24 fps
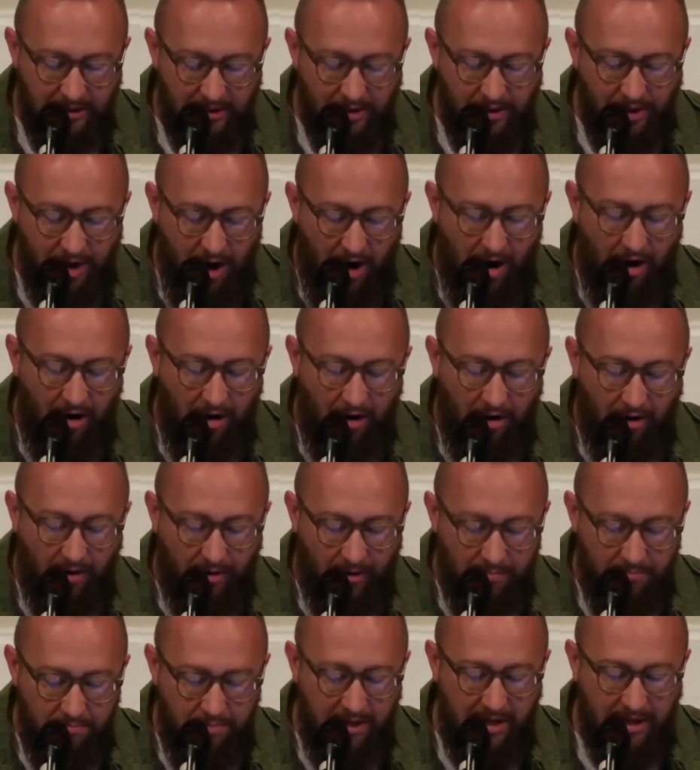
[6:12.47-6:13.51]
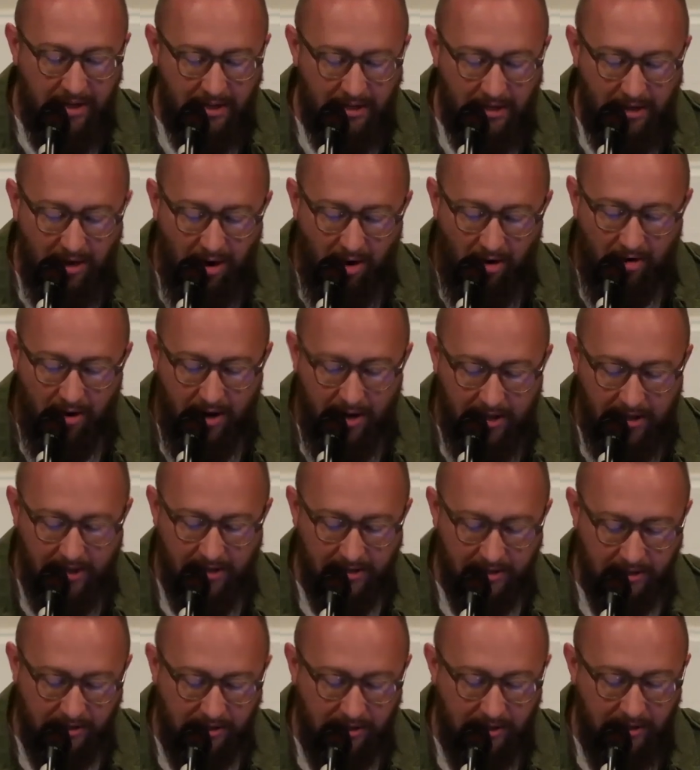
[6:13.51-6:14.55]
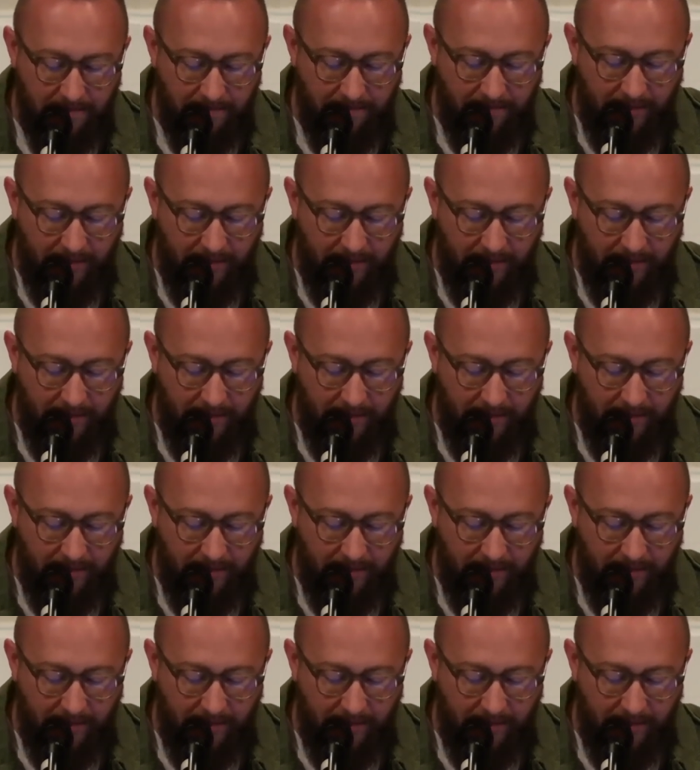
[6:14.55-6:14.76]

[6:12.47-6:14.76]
All men are his.